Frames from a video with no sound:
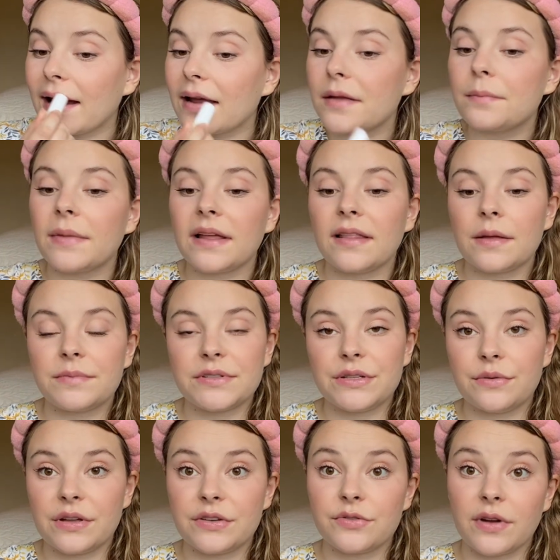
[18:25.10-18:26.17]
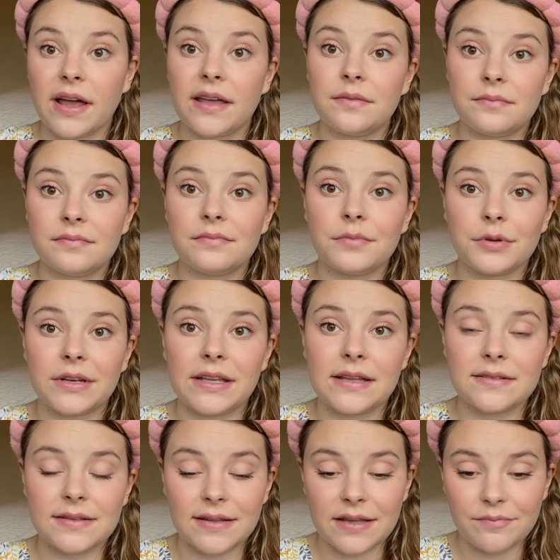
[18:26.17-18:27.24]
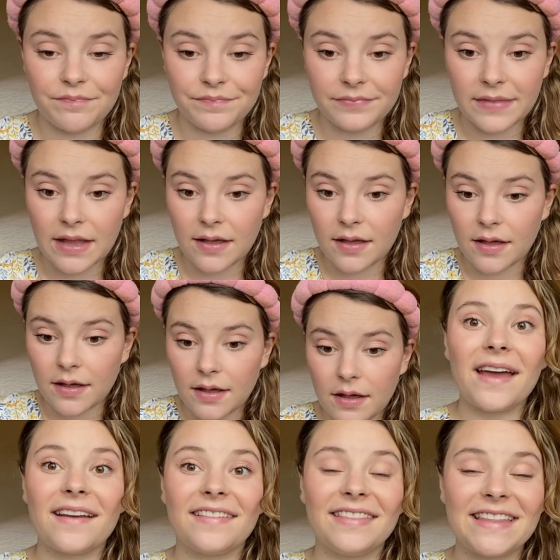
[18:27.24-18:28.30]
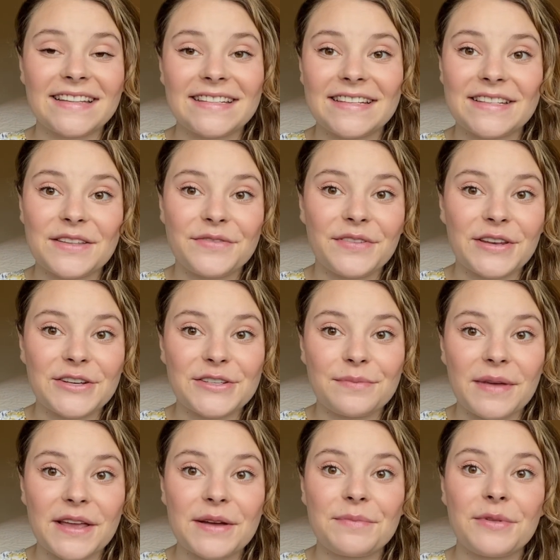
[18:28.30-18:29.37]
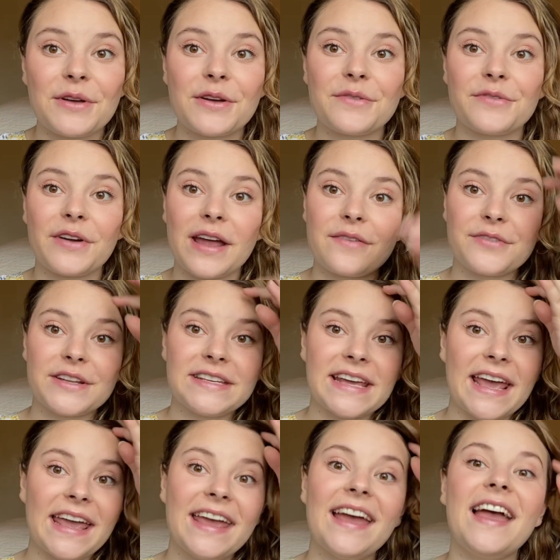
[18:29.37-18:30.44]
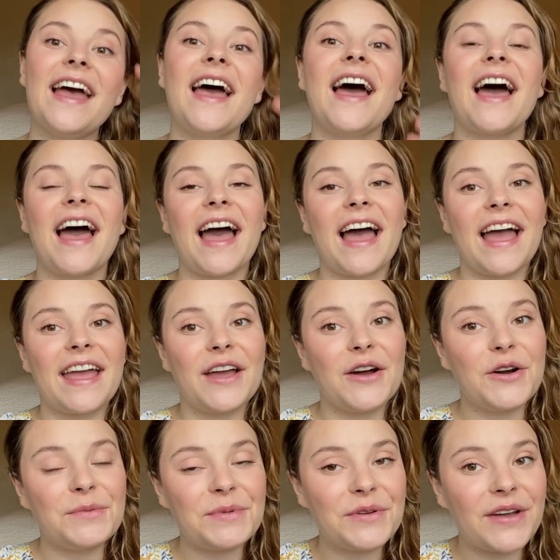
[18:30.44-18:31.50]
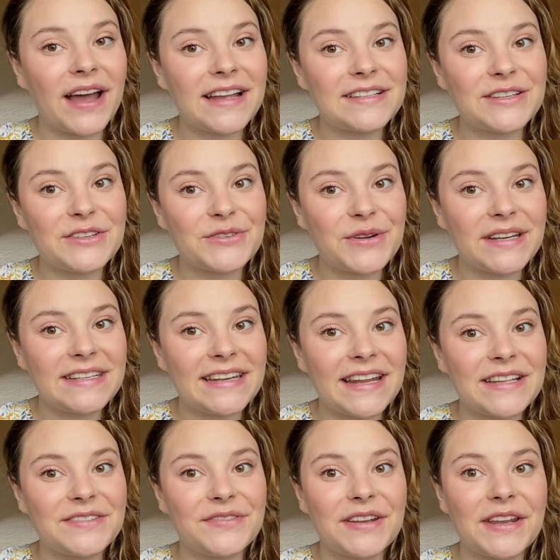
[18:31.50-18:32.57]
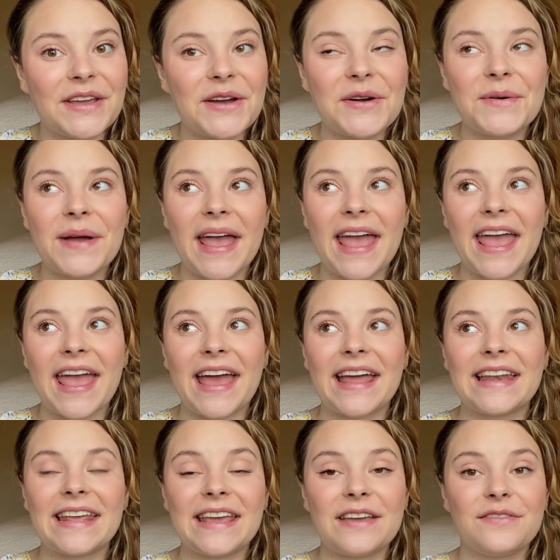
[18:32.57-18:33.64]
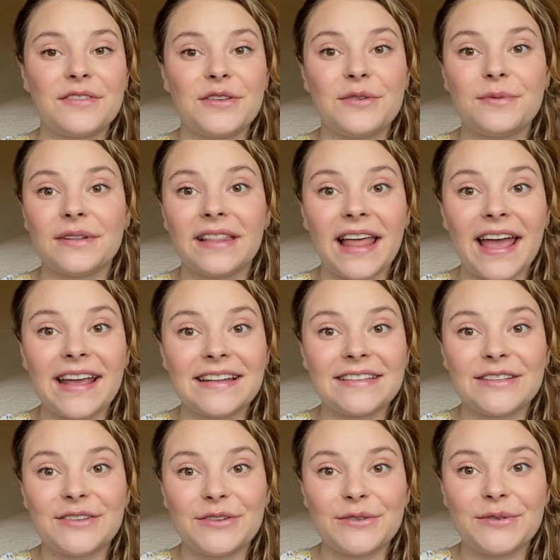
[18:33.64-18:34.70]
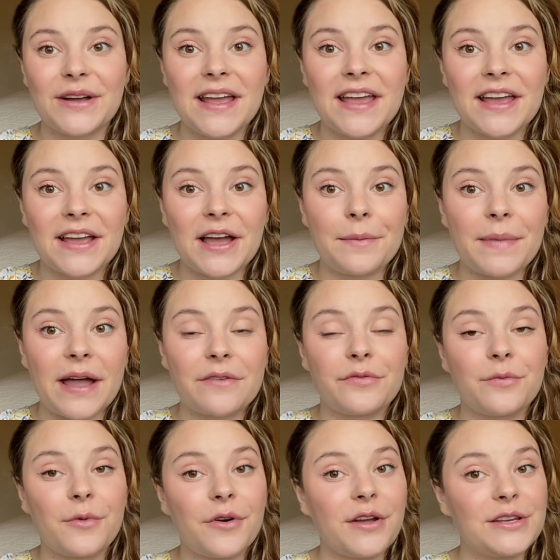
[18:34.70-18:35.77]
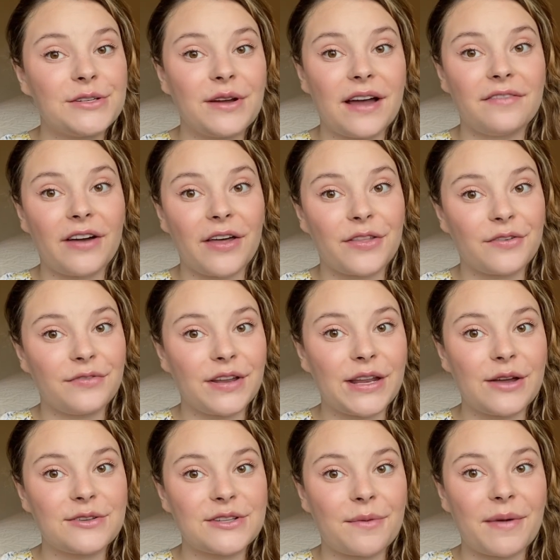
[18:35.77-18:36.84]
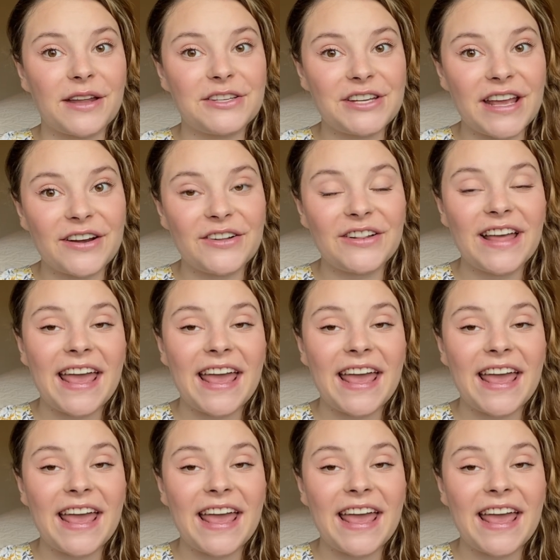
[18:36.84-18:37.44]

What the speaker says: my lips do get dry pretty easily. This is the finished makeup look for every day. I hope you guys enjoyed today's video, and if you would like to come back for more, I do have other videos on my channel,